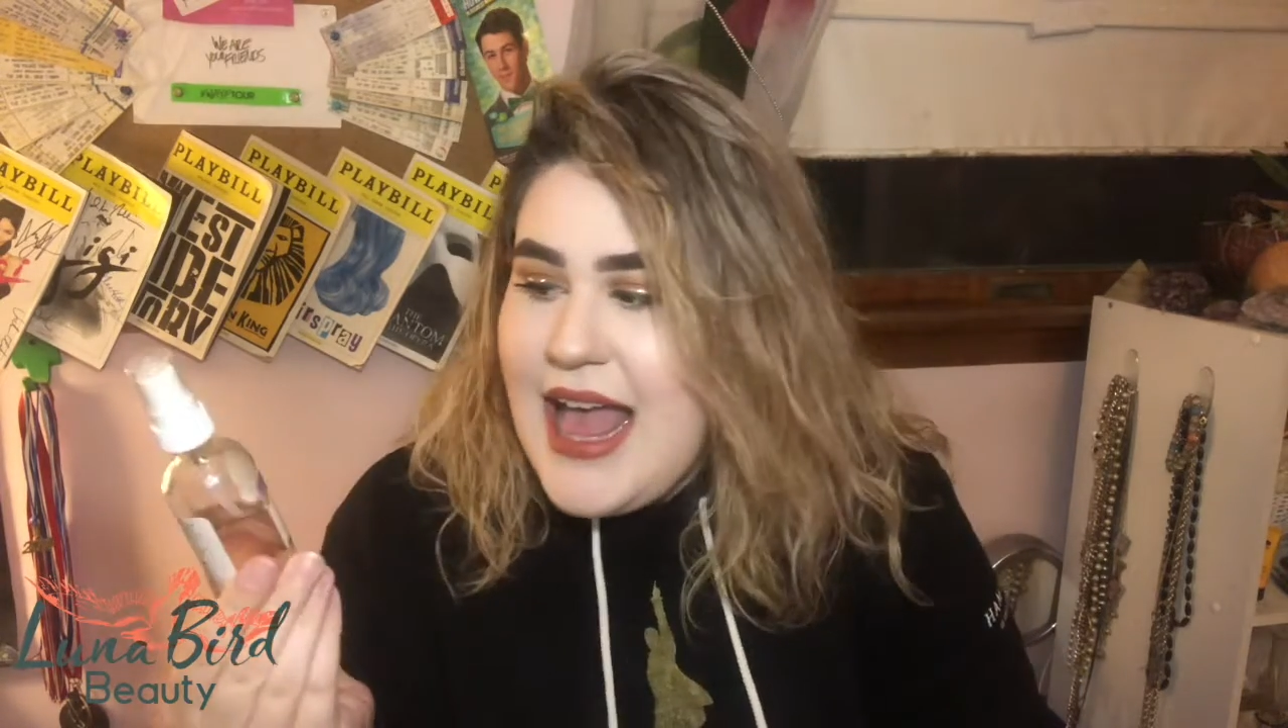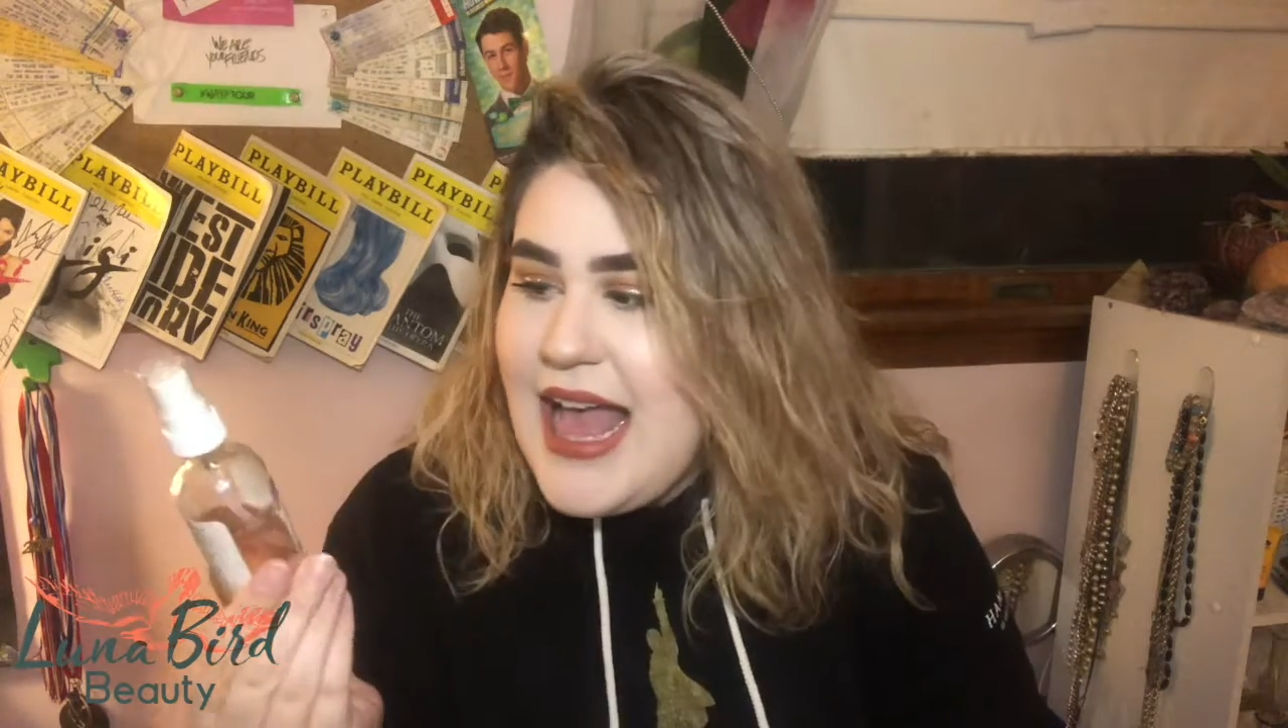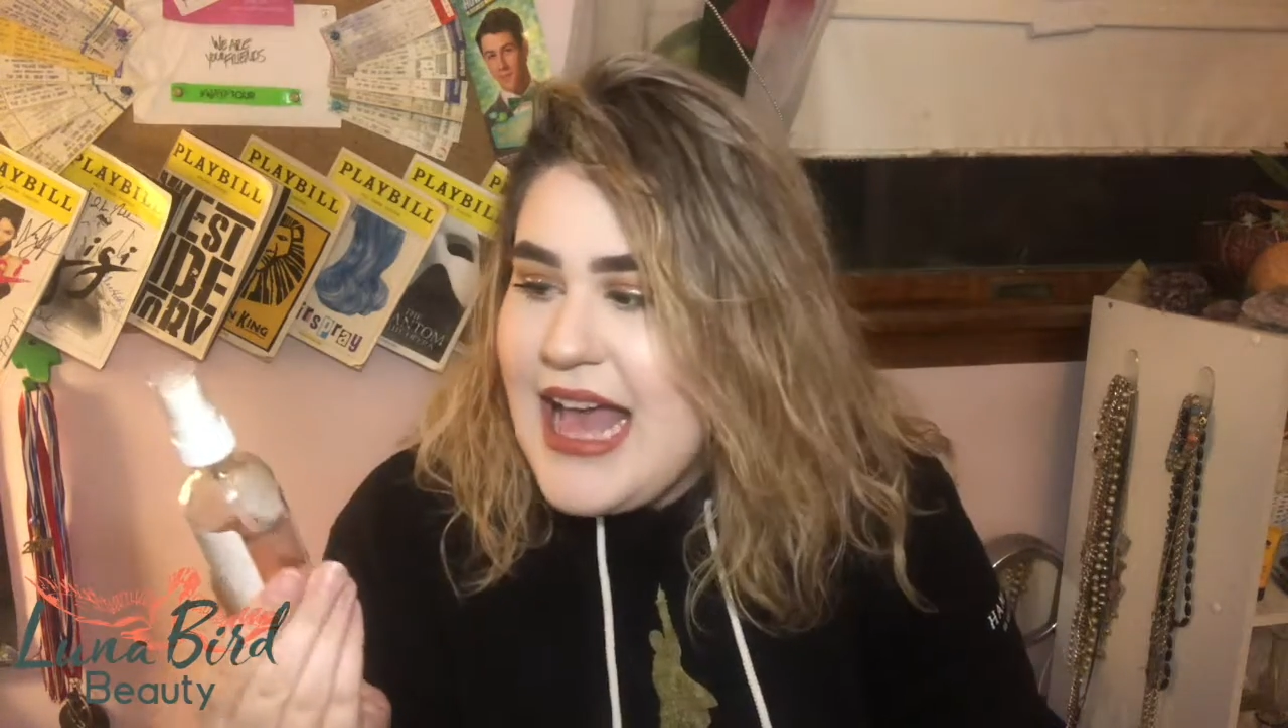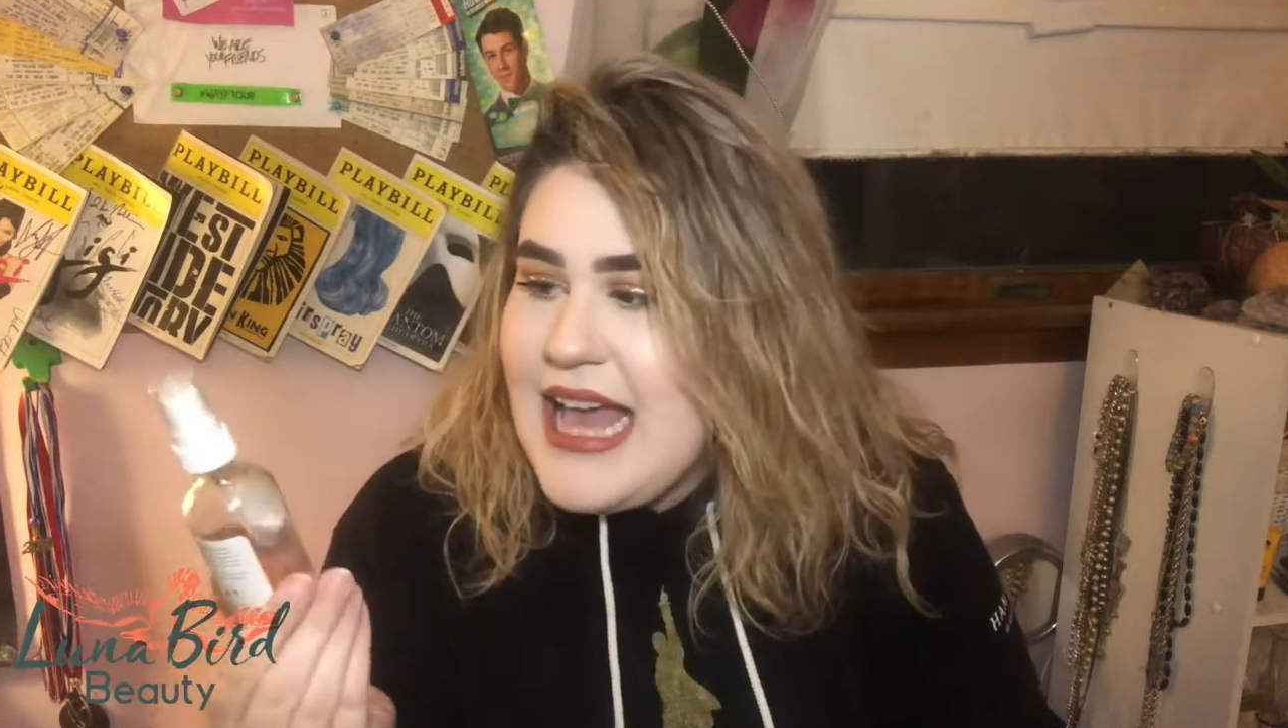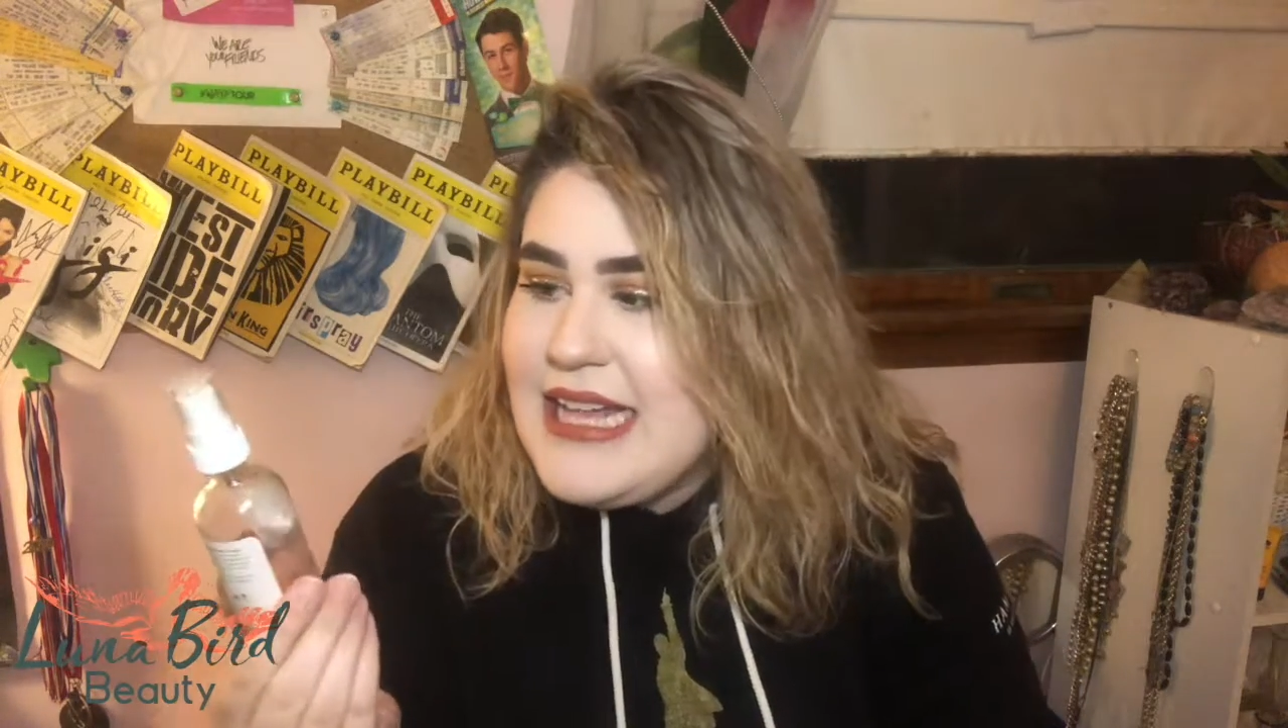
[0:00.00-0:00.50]

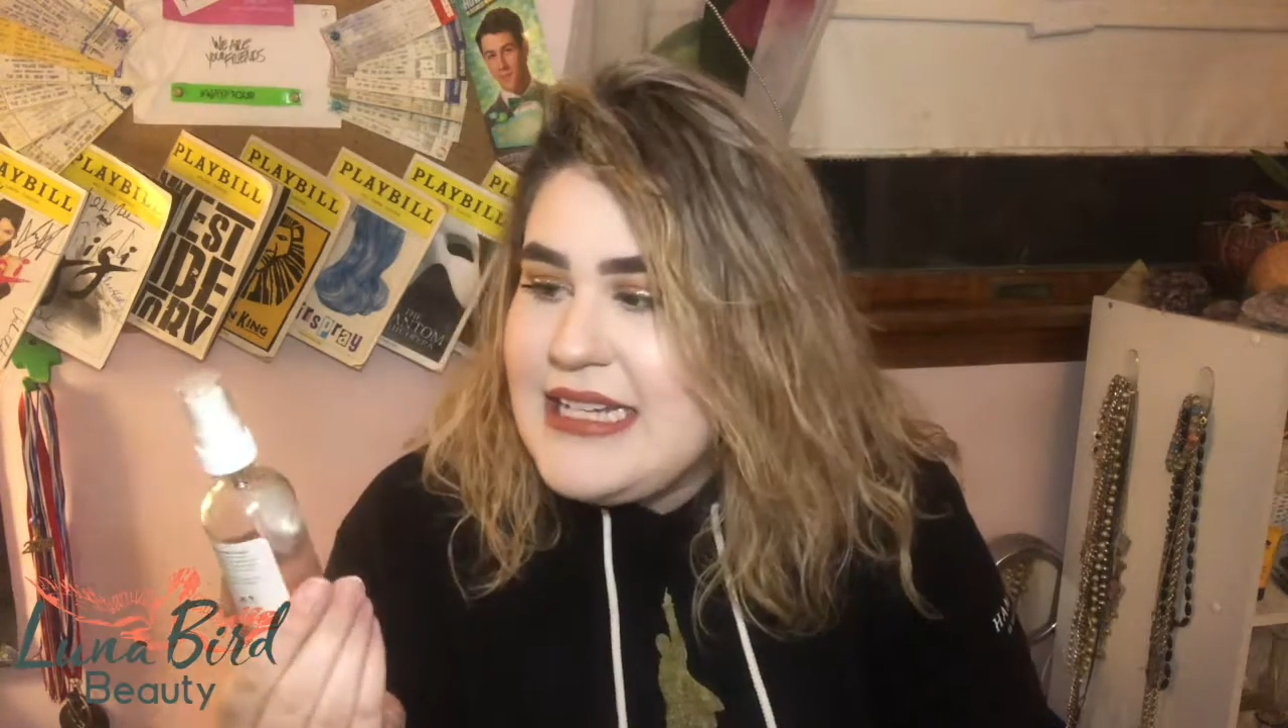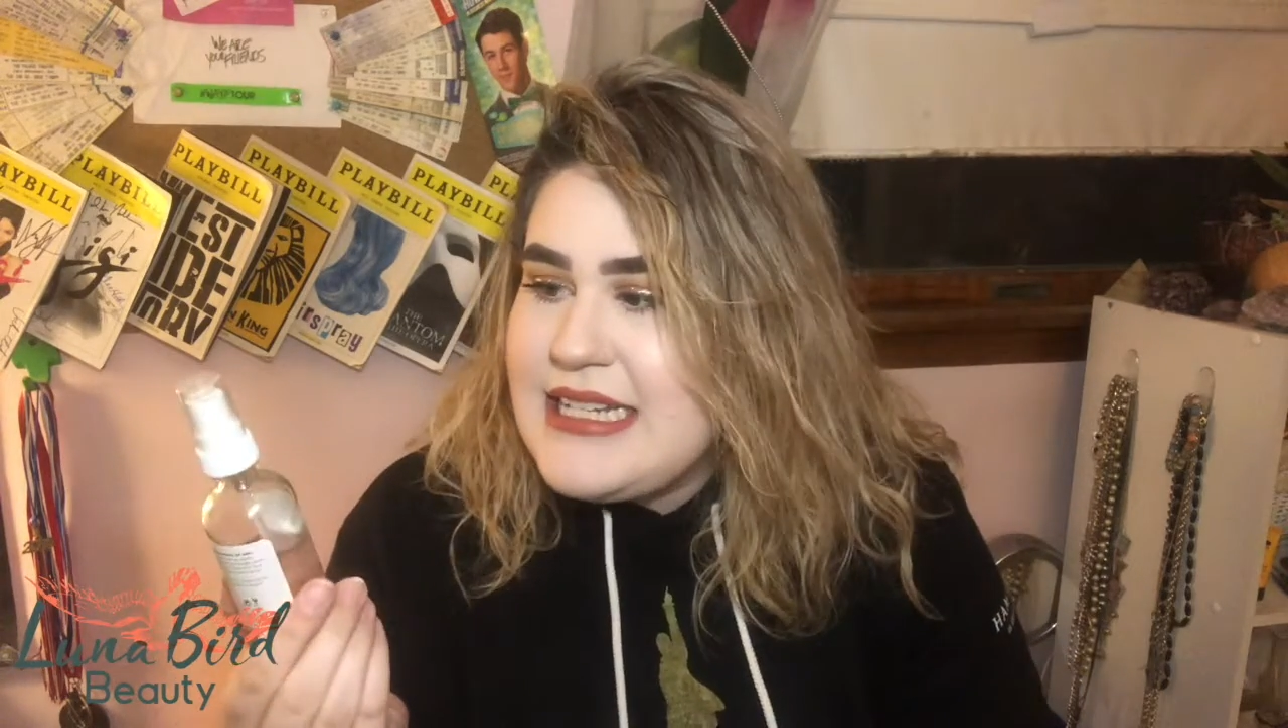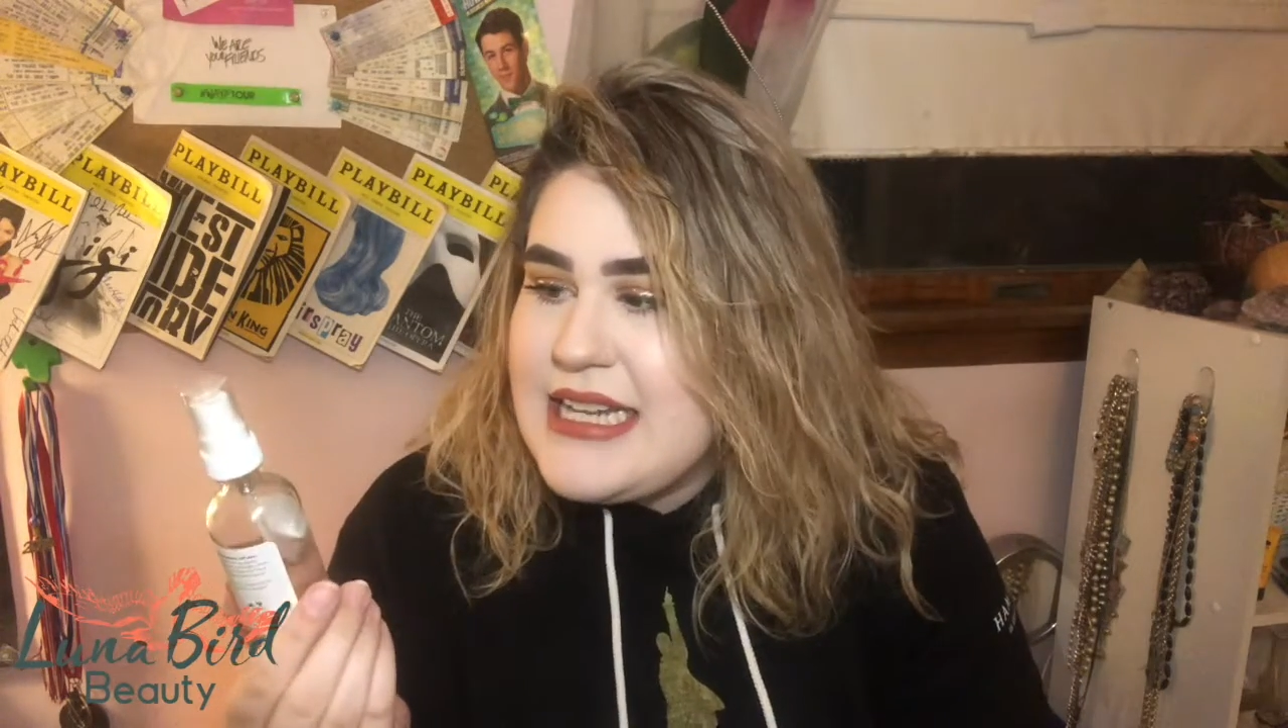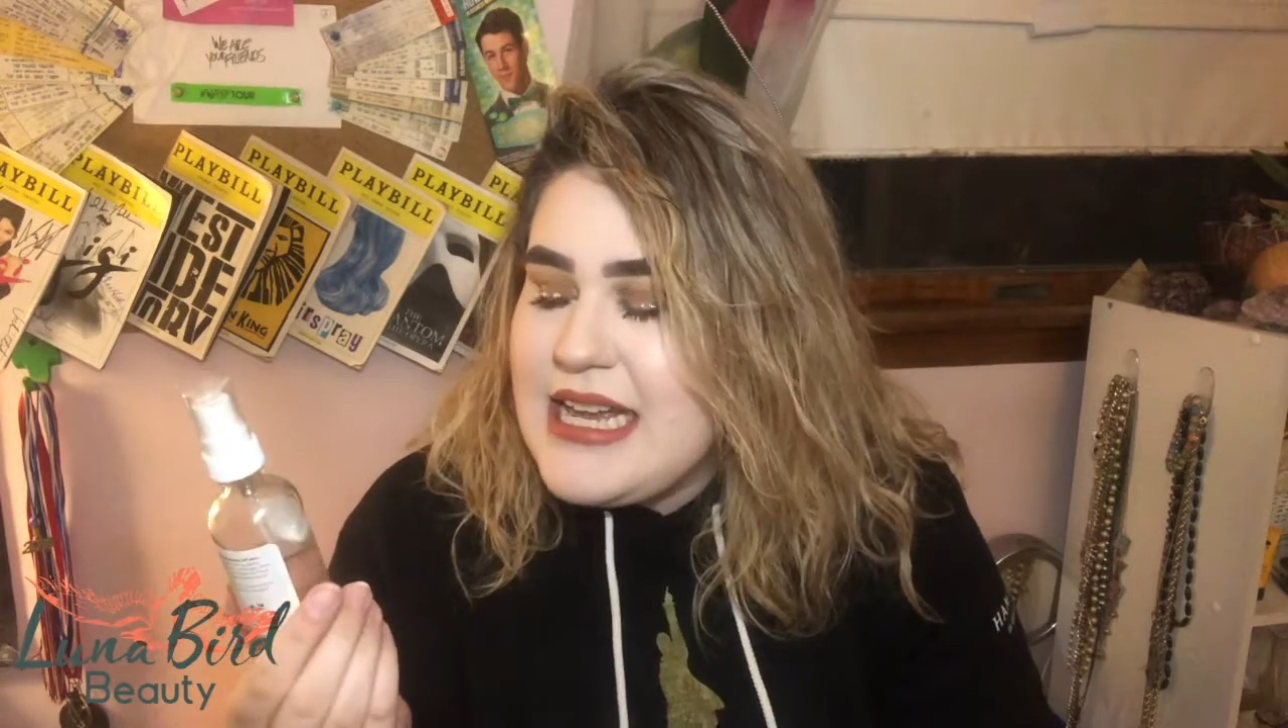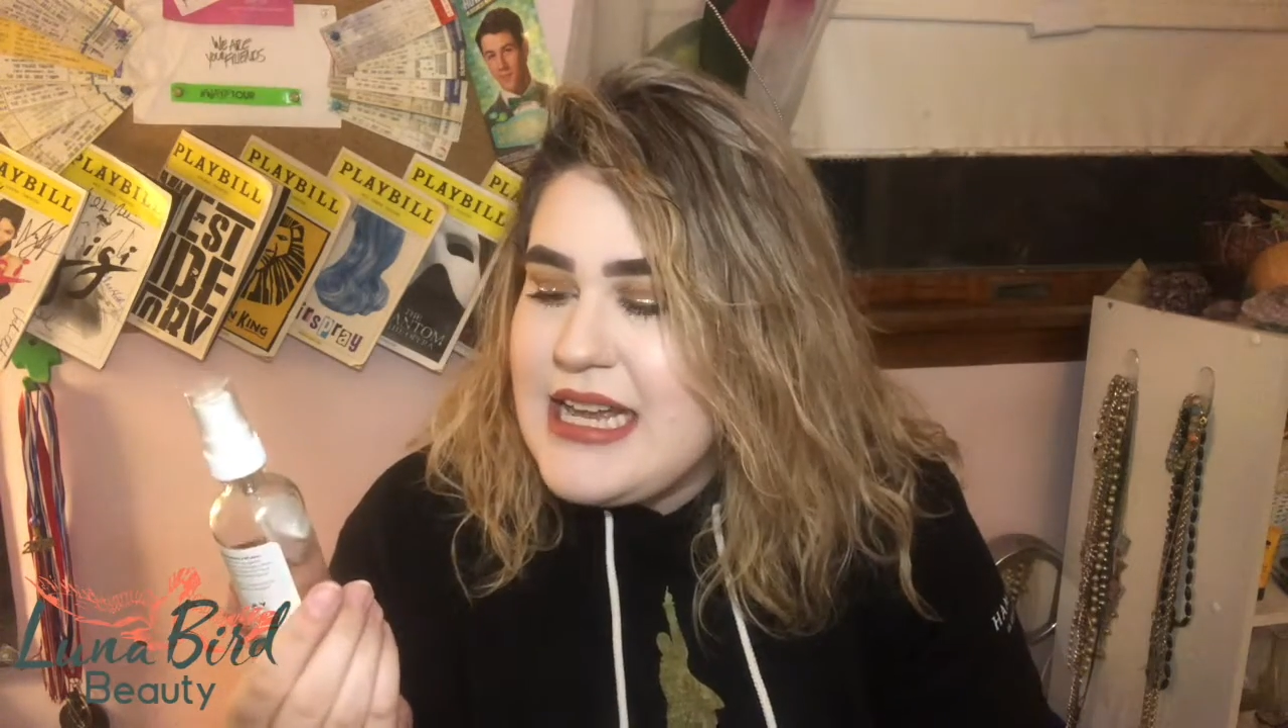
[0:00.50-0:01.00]
And,